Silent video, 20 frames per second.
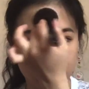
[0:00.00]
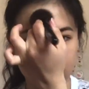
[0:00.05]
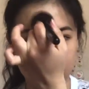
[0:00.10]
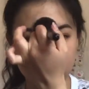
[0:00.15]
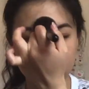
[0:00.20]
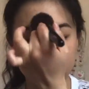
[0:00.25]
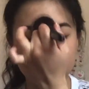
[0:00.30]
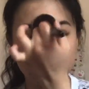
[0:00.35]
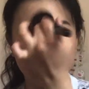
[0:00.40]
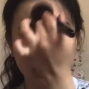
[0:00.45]

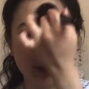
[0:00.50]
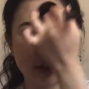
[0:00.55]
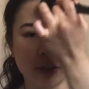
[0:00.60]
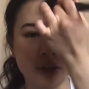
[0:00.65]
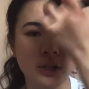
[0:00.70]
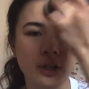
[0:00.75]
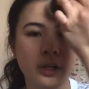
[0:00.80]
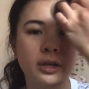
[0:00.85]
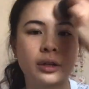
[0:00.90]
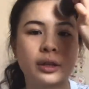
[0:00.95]
Just make
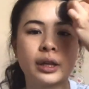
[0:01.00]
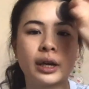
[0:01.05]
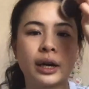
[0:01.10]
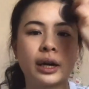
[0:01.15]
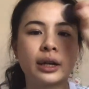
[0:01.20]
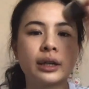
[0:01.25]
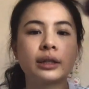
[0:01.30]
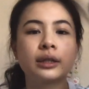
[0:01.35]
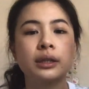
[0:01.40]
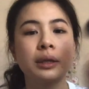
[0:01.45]
sure
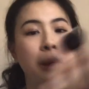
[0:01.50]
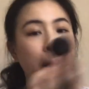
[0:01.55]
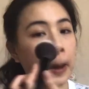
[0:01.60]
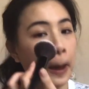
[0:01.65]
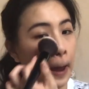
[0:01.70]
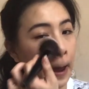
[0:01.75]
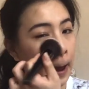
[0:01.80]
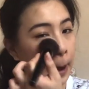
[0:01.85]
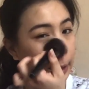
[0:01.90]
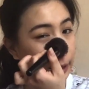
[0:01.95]
that
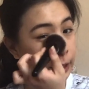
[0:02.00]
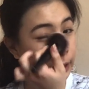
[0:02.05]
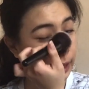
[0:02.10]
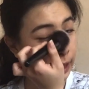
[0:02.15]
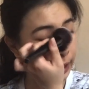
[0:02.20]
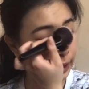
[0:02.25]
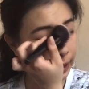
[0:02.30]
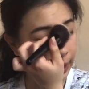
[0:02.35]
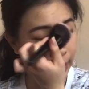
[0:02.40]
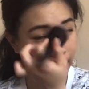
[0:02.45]
I
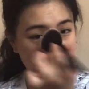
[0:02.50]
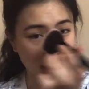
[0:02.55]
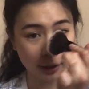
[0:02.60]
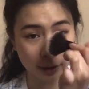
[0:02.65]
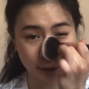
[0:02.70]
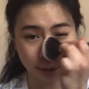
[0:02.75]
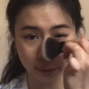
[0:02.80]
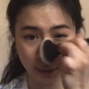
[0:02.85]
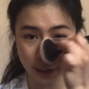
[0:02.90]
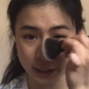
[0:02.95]
set that,
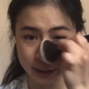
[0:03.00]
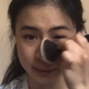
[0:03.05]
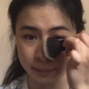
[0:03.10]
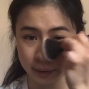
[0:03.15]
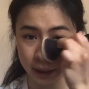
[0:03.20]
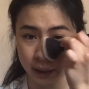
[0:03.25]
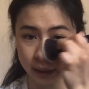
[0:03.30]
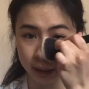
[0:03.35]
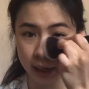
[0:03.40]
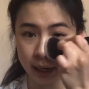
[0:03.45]
otherwise my
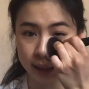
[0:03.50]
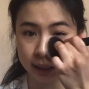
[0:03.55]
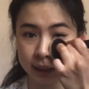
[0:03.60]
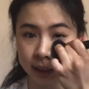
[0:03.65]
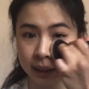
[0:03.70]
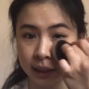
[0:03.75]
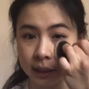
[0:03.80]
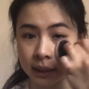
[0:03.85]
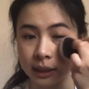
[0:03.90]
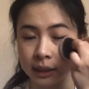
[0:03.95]

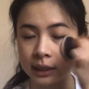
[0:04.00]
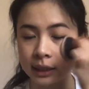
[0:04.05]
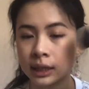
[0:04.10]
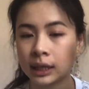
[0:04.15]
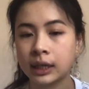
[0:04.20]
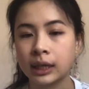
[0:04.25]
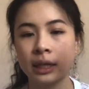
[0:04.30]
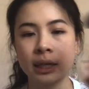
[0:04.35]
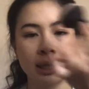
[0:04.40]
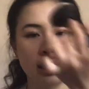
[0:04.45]
glasses
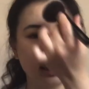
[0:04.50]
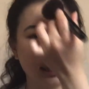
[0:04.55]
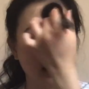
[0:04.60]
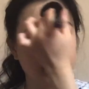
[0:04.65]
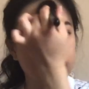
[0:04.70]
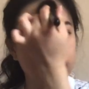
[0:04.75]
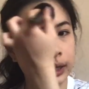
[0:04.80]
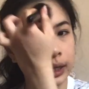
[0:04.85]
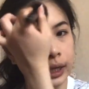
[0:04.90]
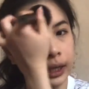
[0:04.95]

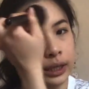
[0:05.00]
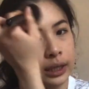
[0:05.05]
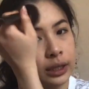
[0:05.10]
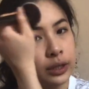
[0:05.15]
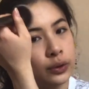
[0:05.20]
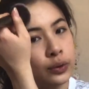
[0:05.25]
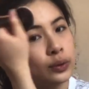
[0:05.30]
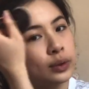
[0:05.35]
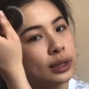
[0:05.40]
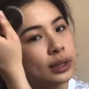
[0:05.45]
tend
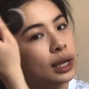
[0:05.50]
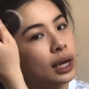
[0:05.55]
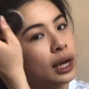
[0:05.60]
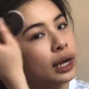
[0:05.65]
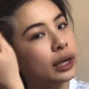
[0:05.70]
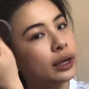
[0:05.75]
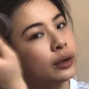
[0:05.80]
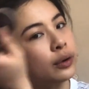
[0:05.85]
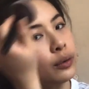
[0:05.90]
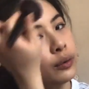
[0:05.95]
to
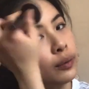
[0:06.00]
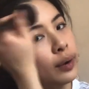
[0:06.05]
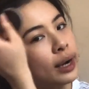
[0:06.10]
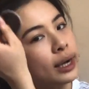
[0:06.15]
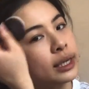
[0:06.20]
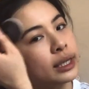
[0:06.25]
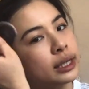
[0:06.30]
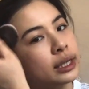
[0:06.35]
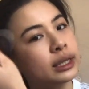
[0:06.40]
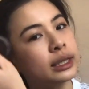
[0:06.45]
slide
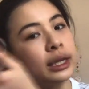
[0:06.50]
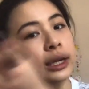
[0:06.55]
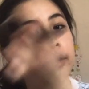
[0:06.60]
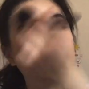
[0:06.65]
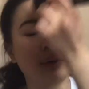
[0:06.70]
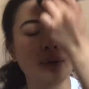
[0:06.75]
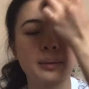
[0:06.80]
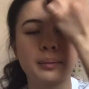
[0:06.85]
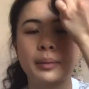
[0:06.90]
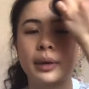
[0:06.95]
right
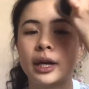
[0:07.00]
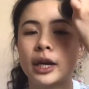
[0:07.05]
down my